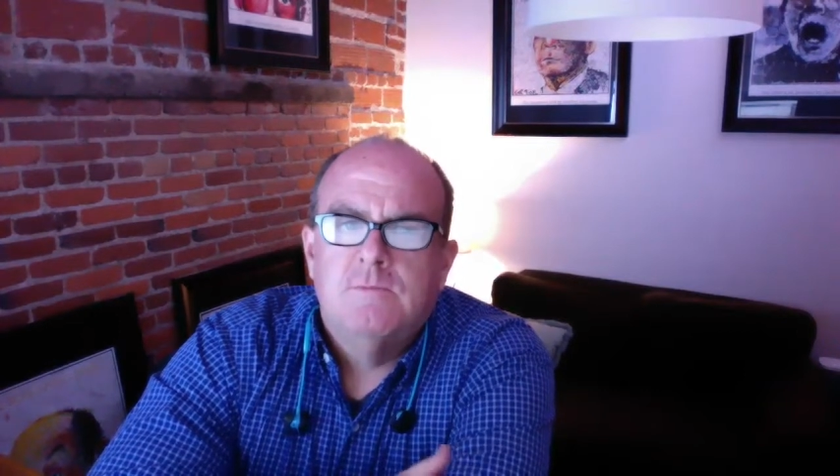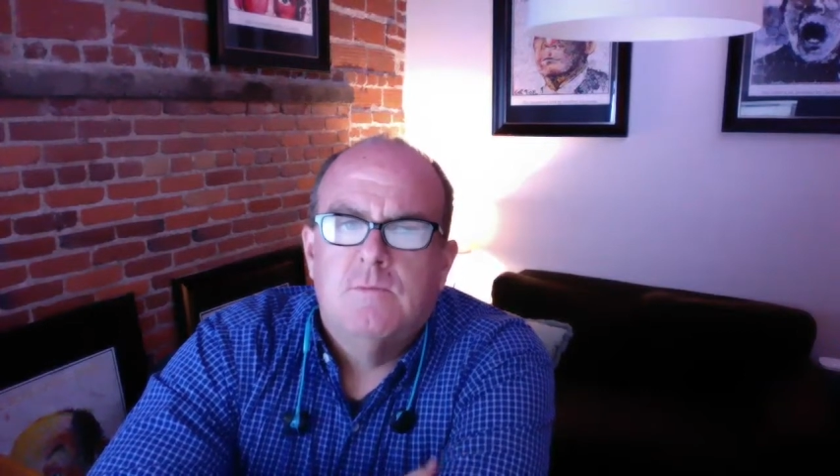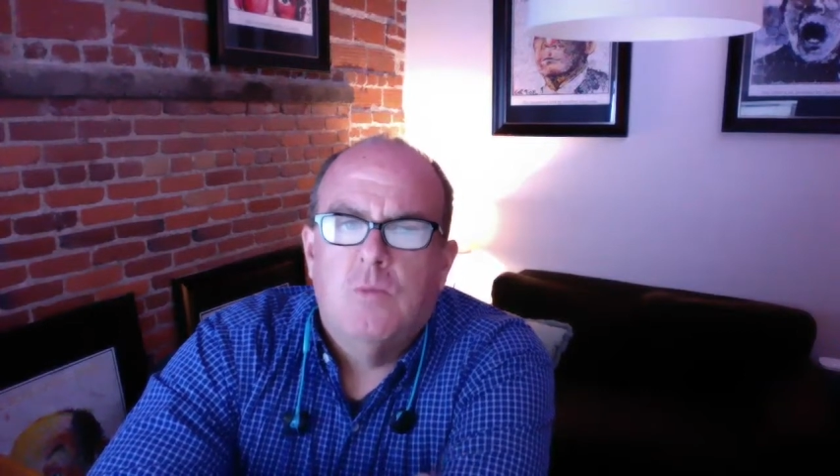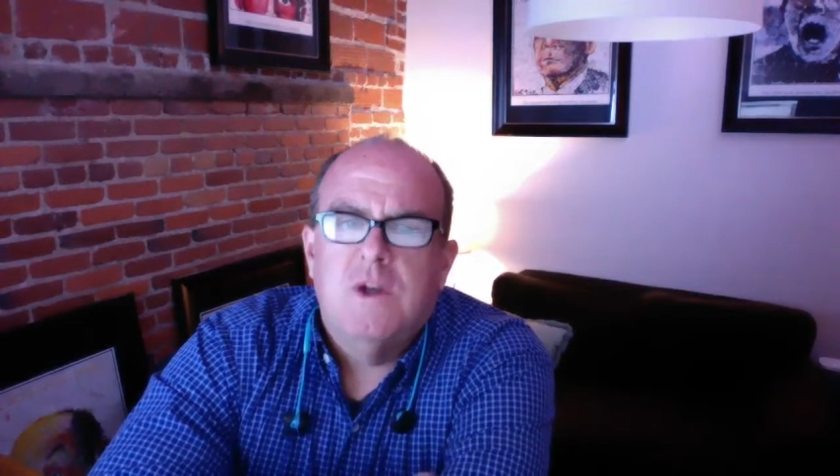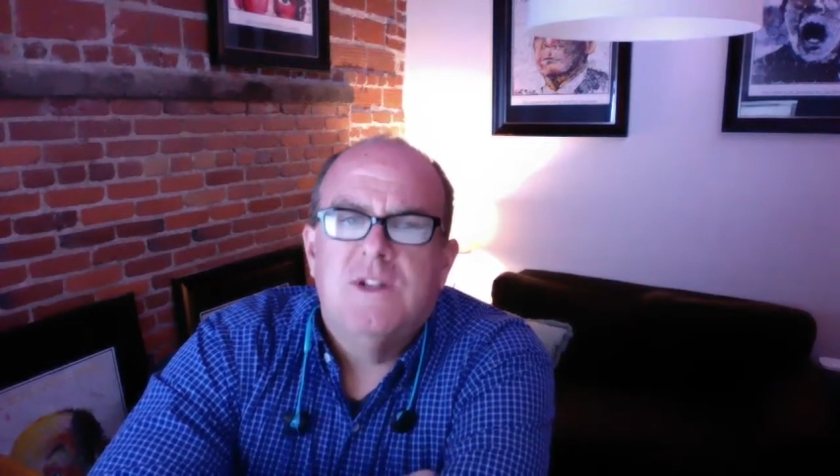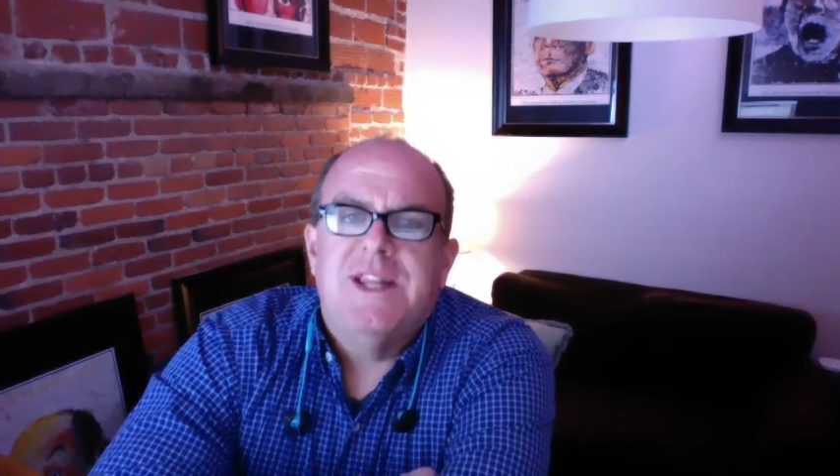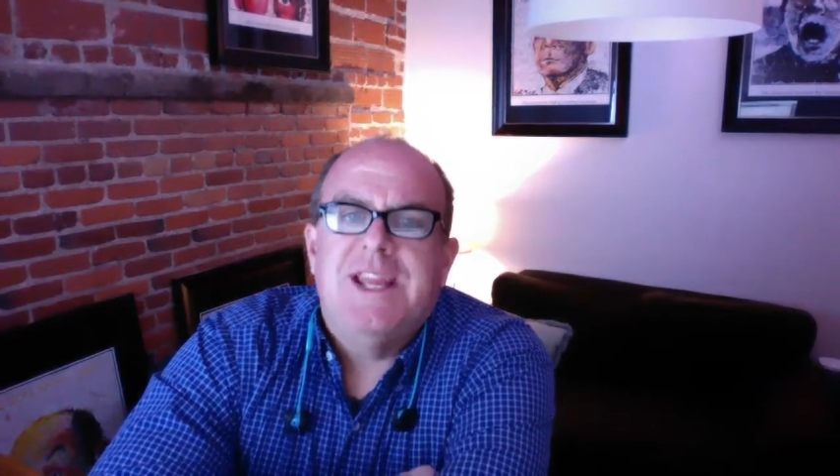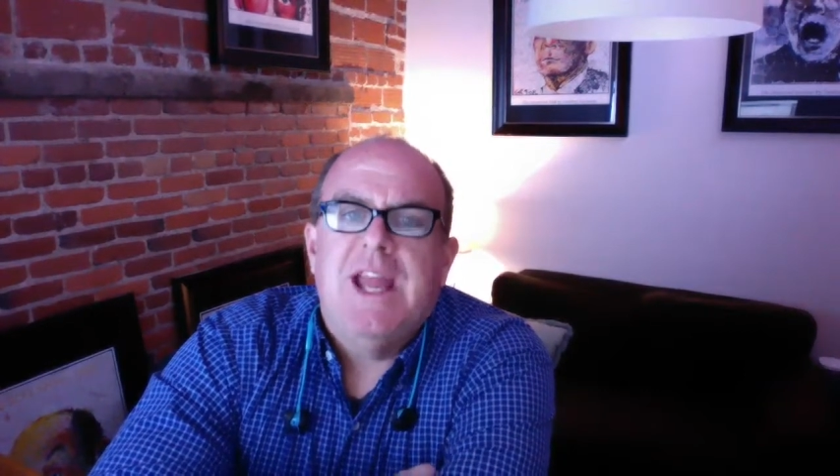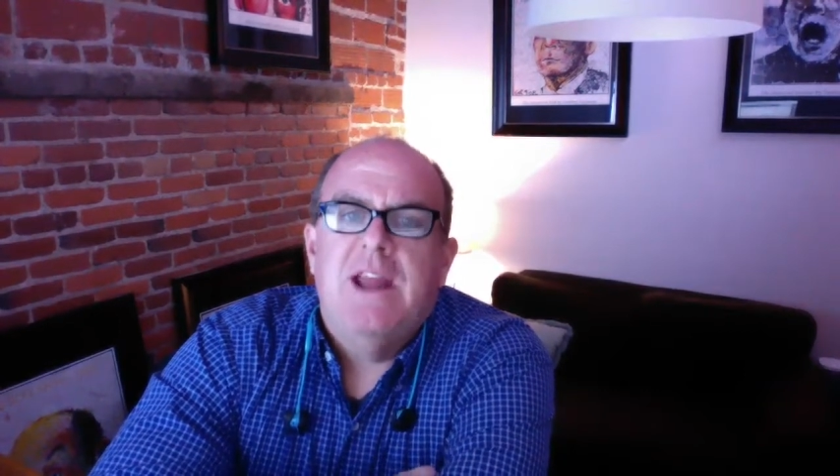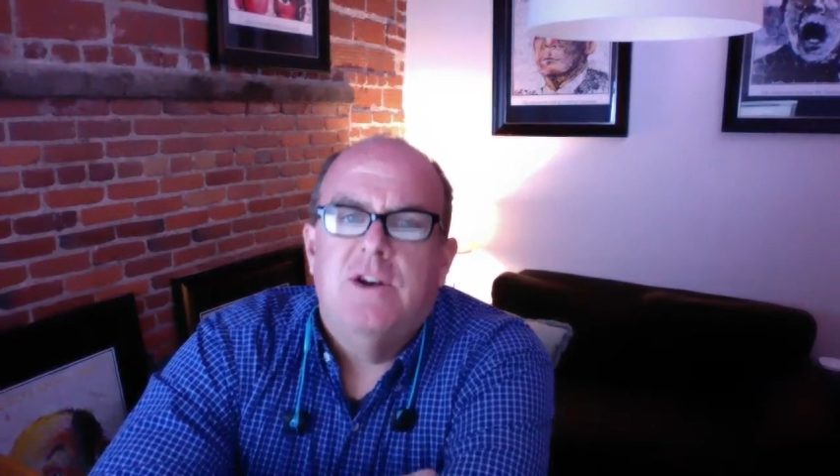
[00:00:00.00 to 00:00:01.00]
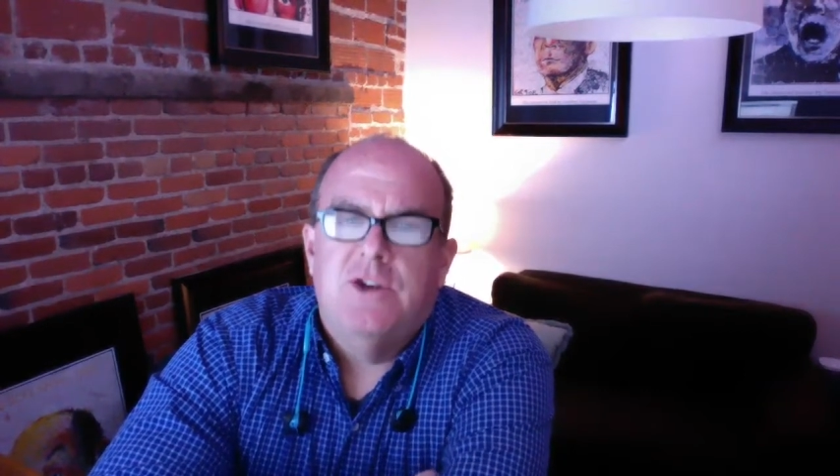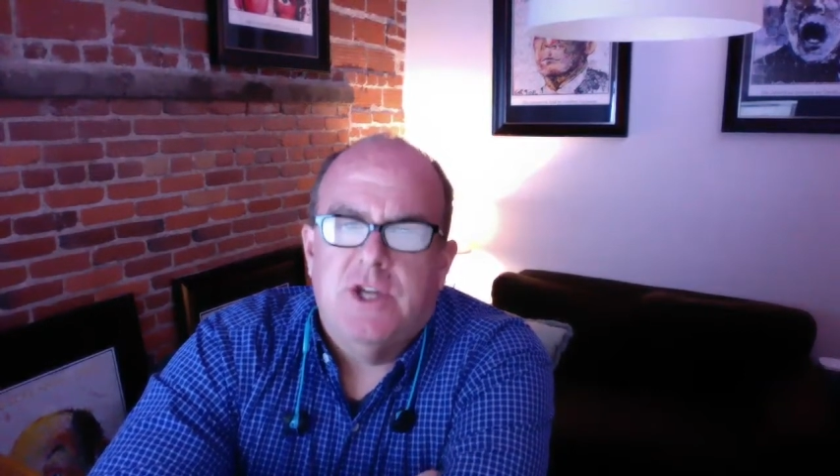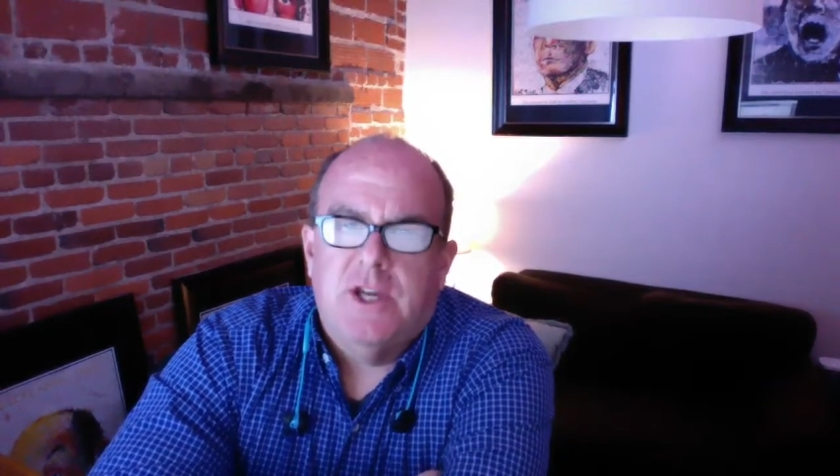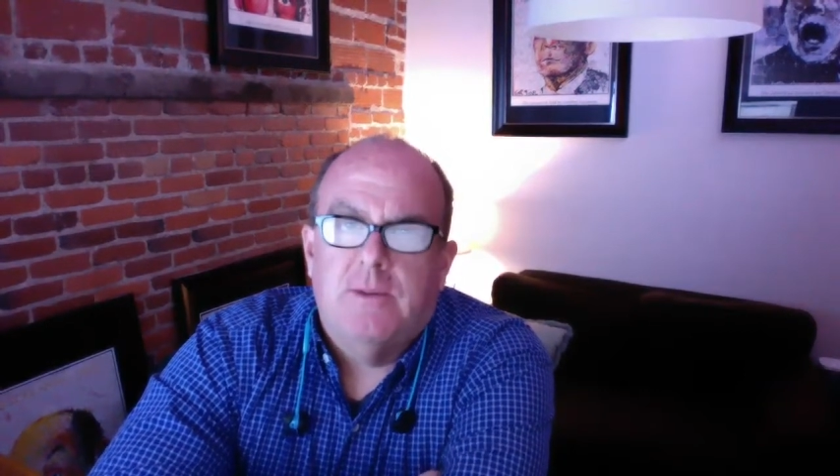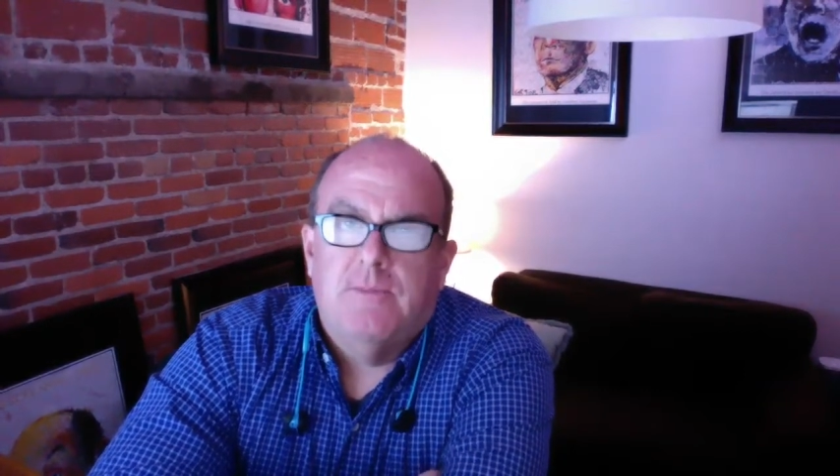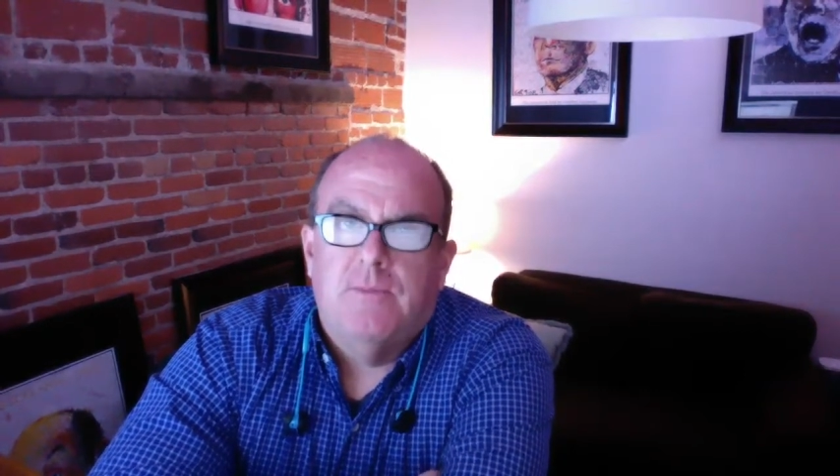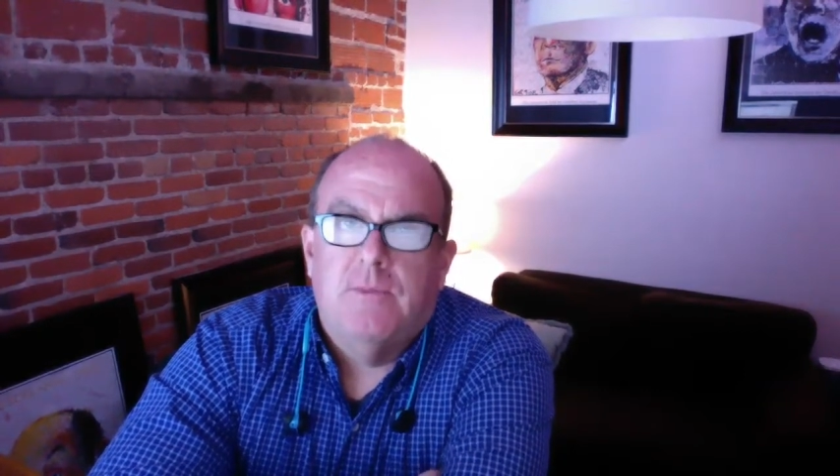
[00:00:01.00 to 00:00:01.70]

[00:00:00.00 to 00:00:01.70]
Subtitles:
What is the energy